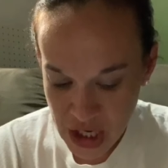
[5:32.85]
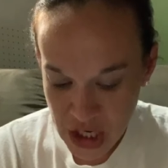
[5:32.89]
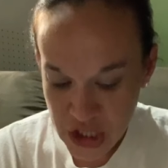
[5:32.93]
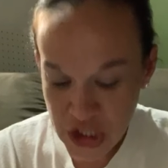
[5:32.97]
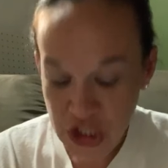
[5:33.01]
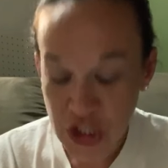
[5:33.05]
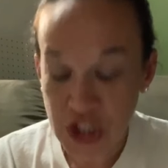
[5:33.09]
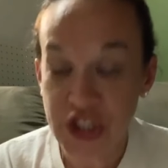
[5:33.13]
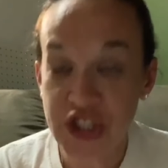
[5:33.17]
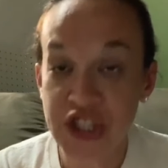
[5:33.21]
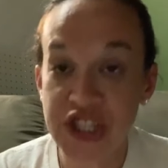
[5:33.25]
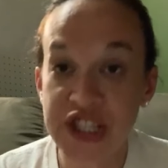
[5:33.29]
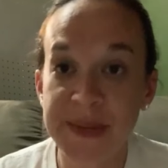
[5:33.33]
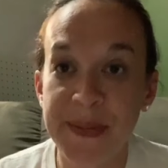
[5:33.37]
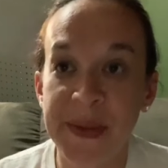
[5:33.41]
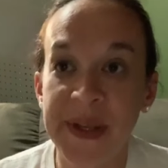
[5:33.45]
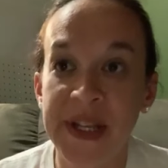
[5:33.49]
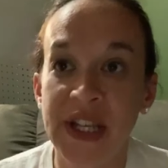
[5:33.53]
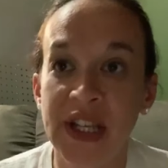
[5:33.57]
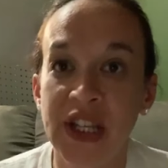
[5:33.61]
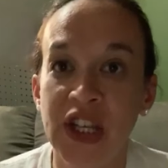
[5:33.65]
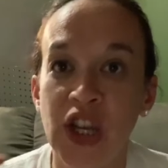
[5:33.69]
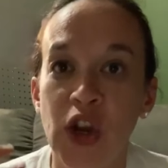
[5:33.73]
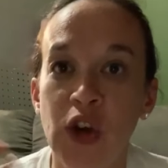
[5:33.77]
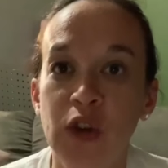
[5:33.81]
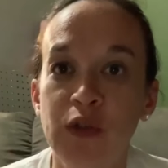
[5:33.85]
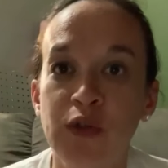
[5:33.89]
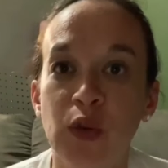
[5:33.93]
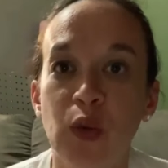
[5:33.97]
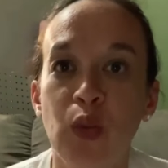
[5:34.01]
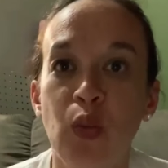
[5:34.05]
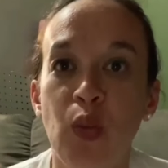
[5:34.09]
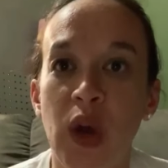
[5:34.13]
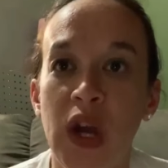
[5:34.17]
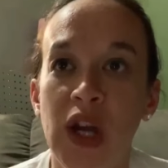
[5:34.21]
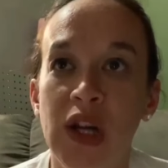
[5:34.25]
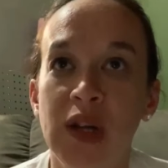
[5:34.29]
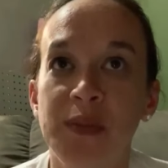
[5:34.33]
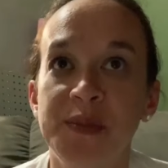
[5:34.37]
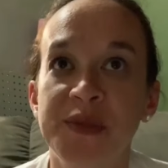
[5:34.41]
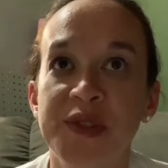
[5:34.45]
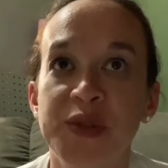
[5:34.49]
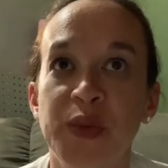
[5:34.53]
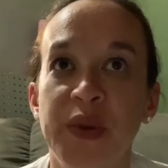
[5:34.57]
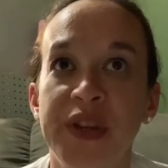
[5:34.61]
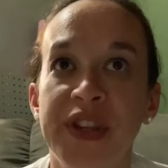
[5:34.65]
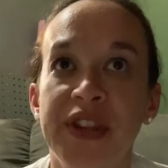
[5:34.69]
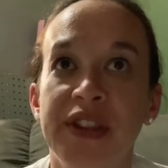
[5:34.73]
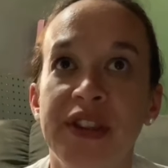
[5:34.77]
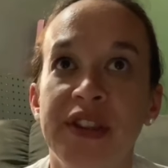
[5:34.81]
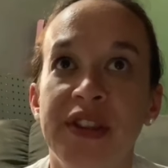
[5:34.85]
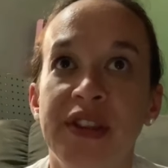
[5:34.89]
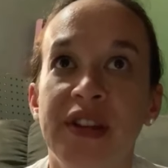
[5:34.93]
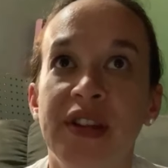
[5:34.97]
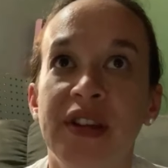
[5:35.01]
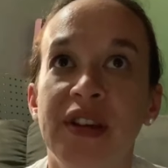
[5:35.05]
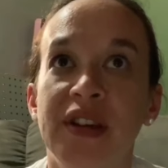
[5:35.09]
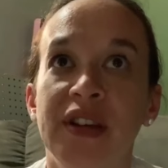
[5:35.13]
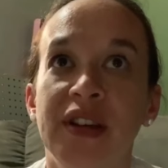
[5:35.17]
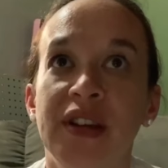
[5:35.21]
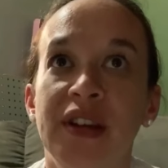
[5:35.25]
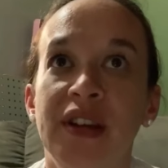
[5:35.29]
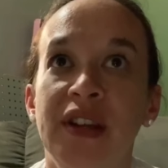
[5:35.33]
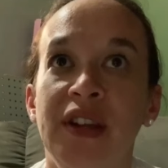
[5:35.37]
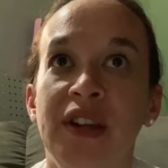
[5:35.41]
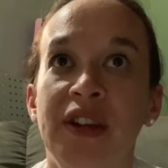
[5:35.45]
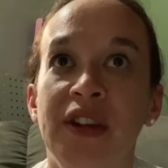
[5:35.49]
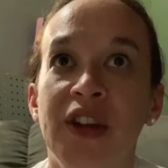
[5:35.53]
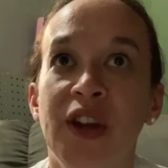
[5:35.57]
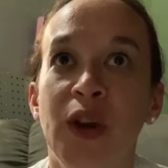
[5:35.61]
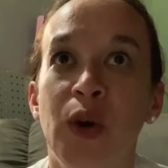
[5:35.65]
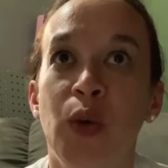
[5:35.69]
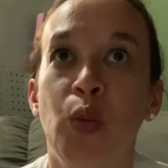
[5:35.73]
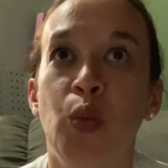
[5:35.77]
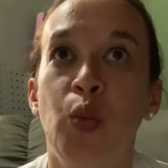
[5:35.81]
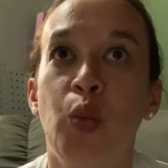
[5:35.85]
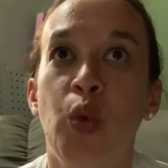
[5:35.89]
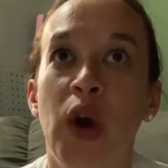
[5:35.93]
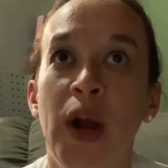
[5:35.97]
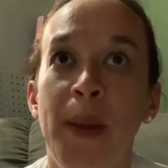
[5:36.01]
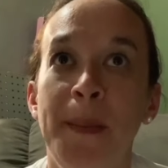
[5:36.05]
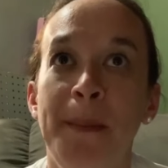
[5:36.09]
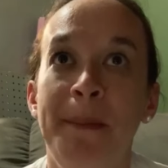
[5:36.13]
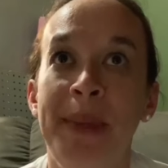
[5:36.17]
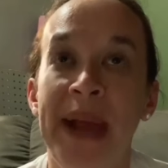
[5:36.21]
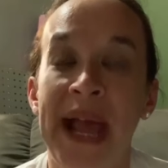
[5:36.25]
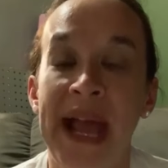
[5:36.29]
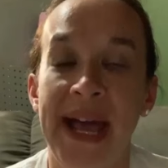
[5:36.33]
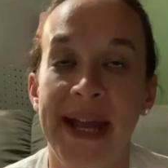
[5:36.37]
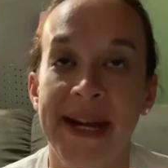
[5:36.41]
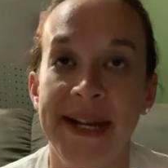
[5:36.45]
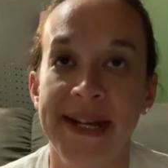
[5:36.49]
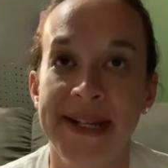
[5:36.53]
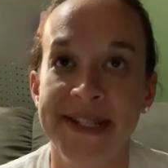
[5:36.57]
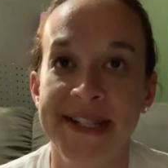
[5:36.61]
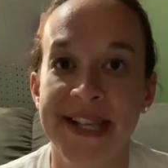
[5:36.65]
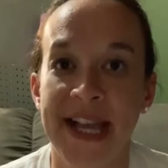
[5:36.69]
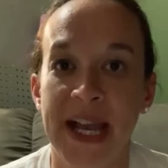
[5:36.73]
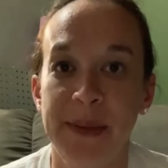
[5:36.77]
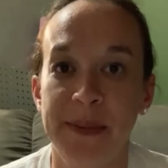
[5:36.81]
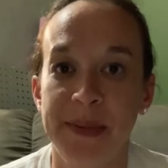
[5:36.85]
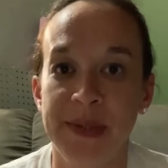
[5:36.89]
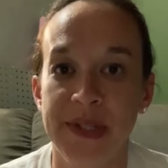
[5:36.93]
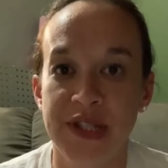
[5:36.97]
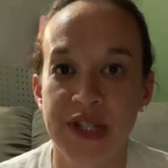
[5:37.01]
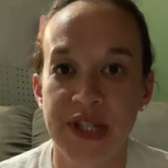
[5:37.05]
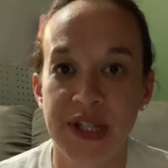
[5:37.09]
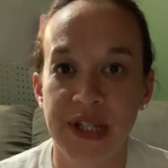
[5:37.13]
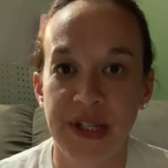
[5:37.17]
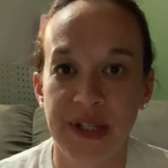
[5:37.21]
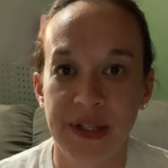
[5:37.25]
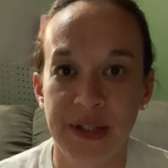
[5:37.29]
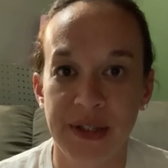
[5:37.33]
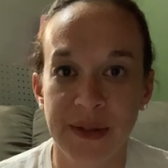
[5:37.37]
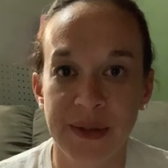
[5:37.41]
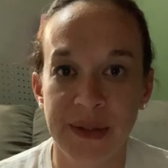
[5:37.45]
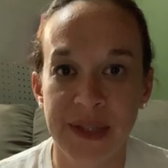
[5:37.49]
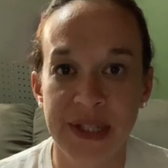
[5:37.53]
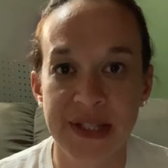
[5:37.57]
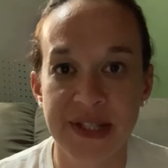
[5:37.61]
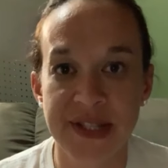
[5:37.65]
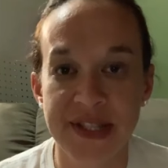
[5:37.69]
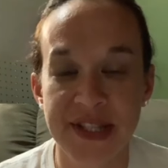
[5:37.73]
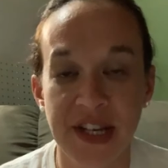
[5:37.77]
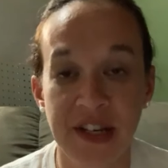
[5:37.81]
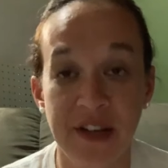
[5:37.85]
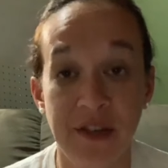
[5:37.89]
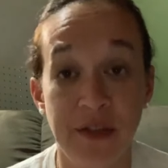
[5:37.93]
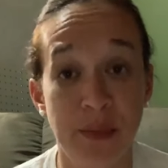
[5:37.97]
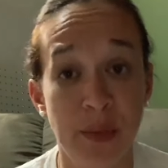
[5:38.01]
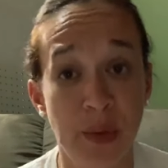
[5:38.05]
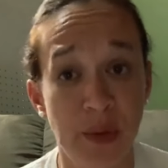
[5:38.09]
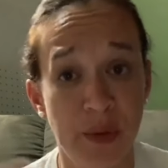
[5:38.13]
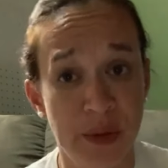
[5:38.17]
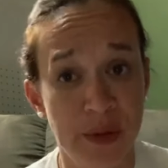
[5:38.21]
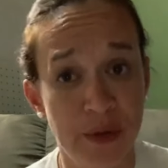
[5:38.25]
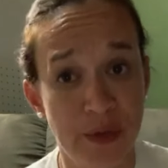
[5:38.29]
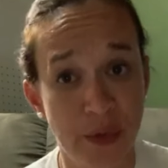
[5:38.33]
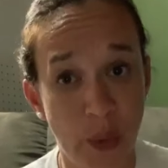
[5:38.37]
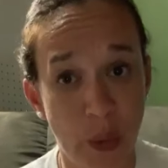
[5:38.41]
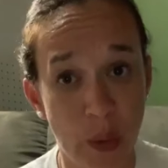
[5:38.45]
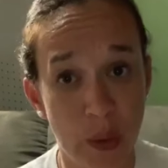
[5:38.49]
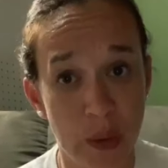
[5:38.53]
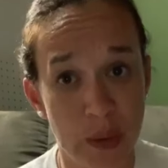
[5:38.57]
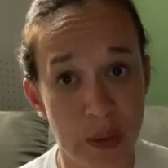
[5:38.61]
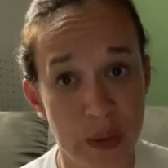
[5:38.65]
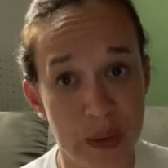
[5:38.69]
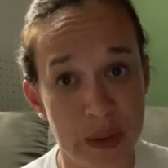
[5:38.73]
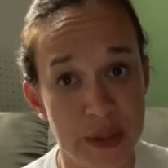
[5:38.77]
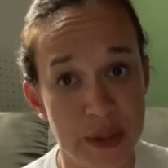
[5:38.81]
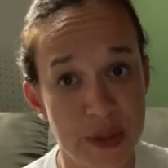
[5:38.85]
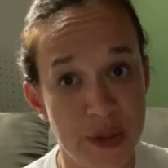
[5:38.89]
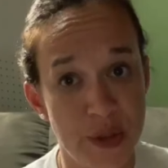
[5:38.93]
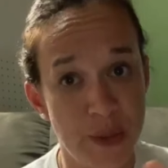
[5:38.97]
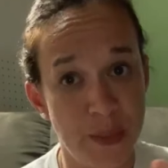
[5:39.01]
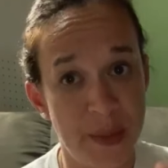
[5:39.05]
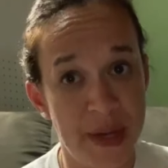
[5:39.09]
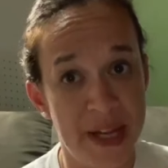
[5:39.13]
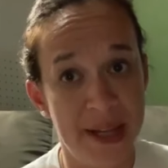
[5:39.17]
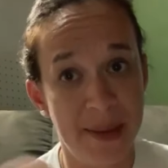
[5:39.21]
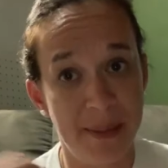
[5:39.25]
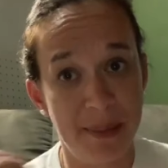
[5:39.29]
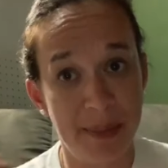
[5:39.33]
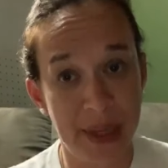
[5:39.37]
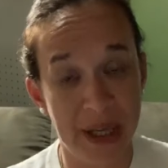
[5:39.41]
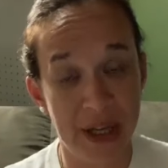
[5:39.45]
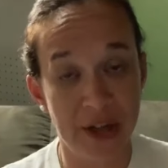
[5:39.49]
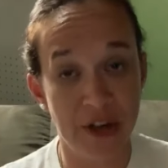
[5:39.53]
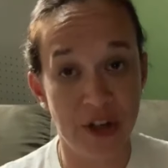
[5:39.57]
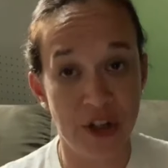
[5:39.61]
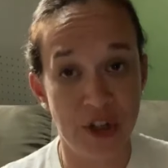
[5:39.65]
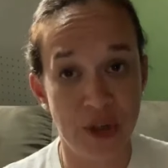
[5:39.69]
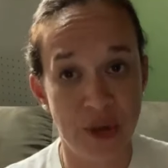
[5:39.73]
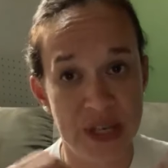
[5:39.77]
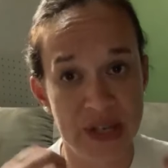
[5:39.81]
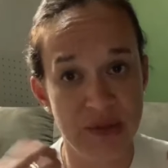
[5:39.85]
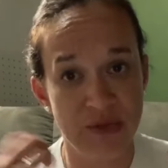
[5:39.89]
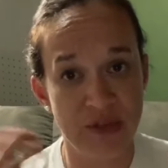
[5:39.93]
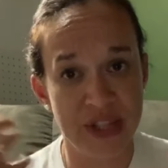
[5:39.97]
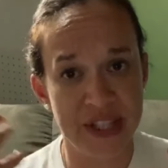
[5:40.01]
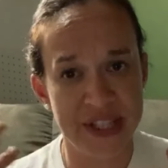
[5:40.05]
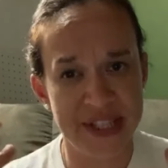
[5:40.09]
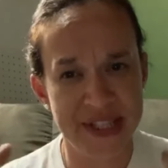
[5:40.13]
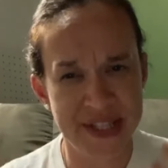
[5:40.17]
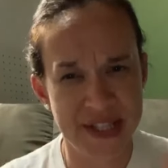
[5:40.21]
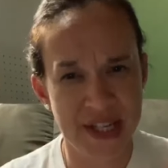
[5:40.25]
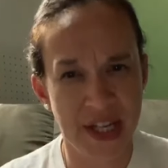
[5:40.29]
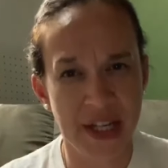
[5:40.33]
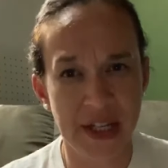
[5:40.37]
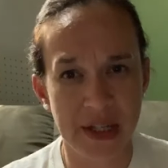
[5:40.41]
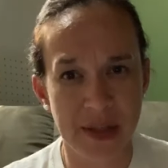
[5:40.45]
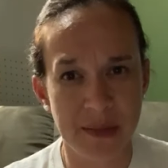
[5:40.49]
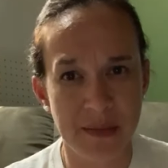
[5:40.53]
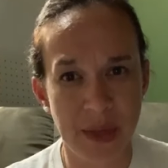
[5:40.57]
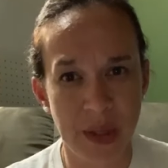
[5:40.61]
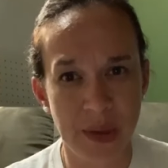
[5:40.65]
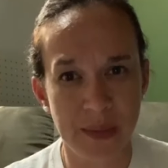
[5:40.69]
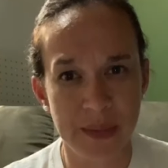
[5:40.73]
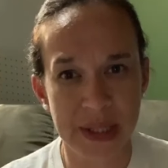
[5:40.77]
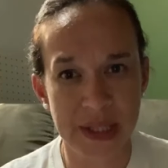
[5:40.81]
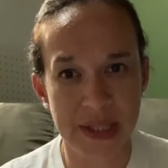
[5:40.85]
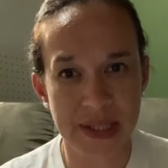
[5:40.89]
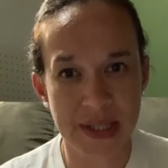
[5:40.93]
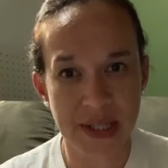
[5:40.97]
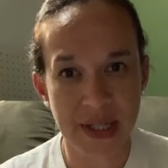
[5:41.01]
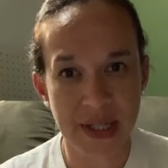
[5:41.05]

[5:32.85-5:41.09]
You're just being overwhelmed with, you know, what bad has happened to you. Instead of moving forward to make it better, you get really stuck in a moment.